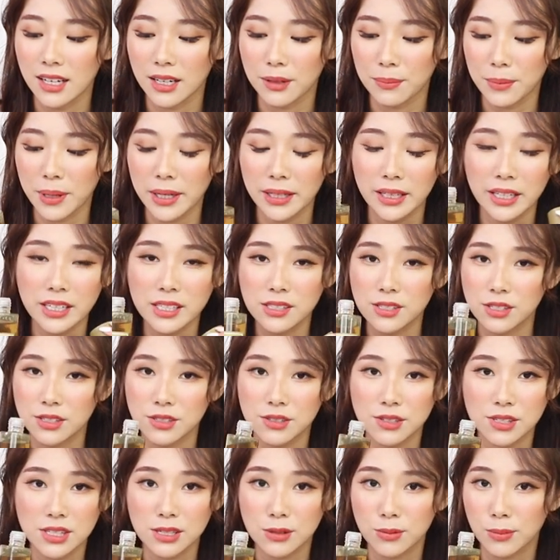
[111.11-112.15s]
I like
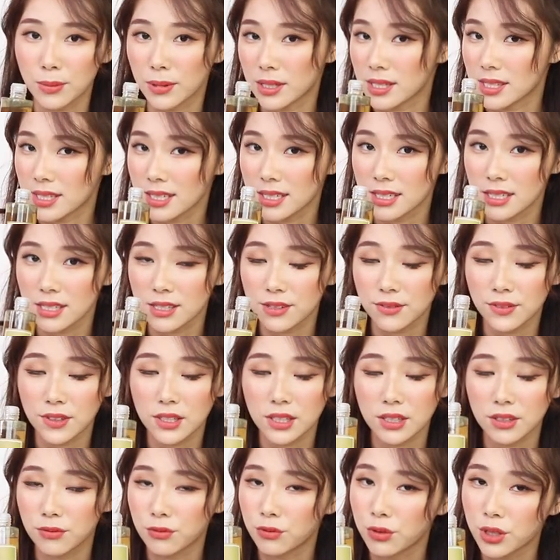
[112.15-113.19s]
to use this when my skin is
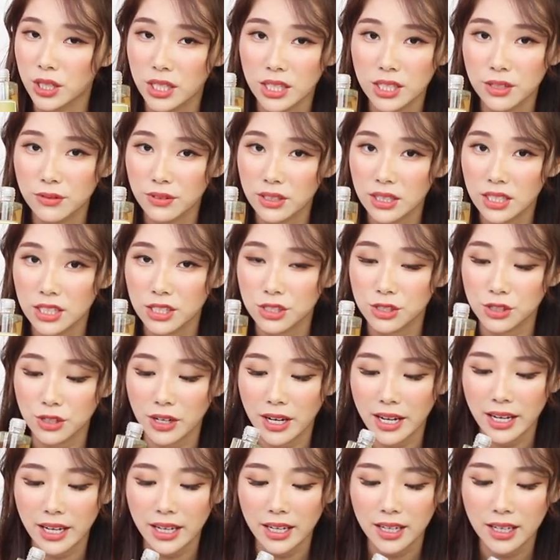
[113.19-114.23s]
feeling really, really
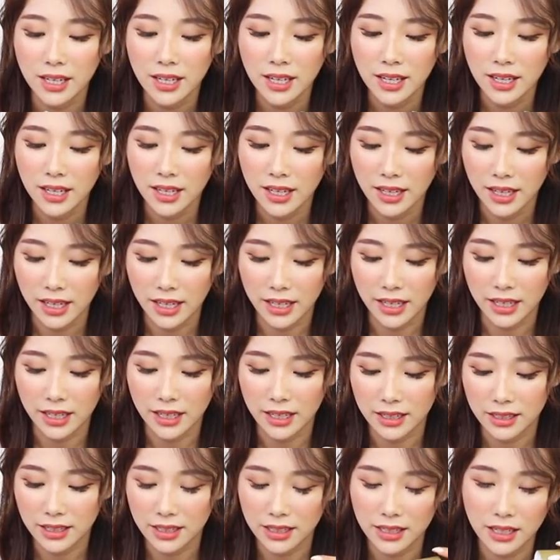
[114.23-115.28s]
dry,
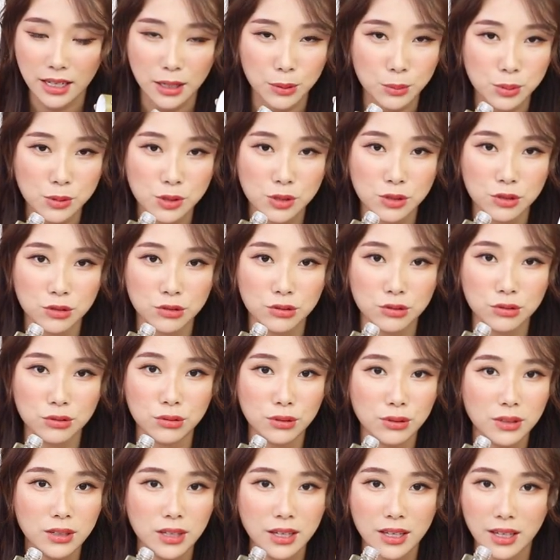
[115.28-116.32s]
and it helps
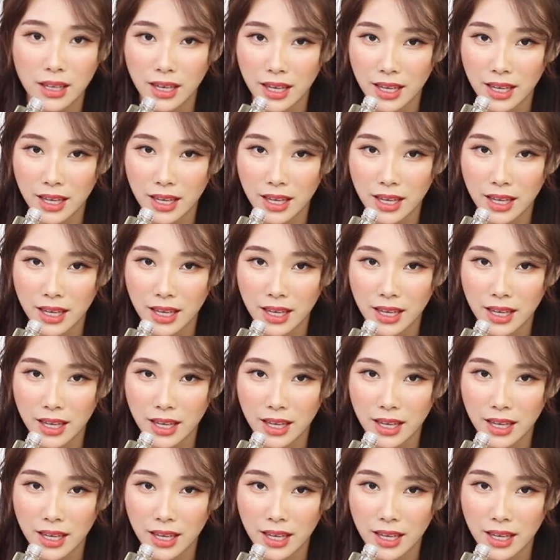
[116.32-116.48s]
to